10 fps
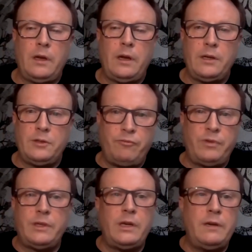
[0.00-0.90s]
has
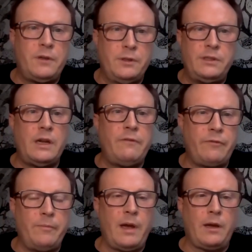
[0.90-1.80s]
received consent
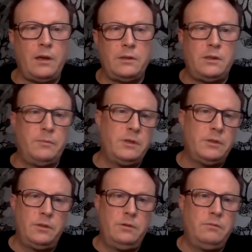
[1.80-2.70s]
from that customer
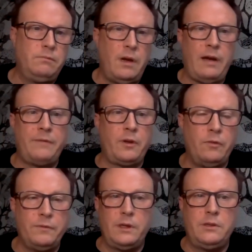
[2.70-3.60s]
to have the
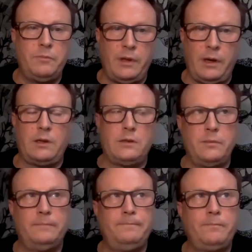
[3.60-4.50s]
conversation with that
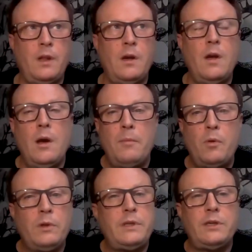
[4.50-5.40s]
customer. But
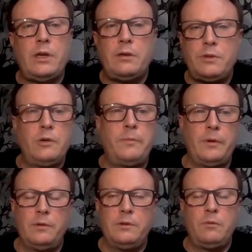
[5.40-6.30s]
once that channel's
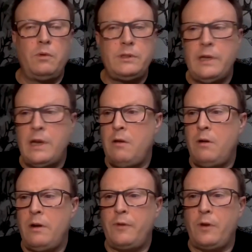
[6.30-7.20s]
open, so once now
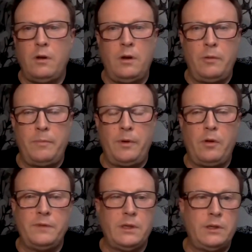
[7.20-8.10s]
I've got an open
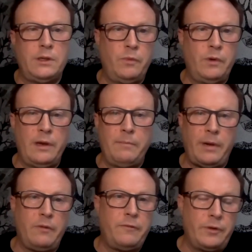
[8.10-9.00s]
conversation with
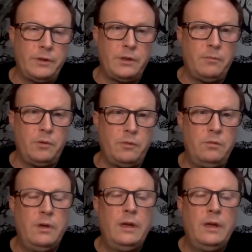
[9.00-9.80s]
Empower, for example,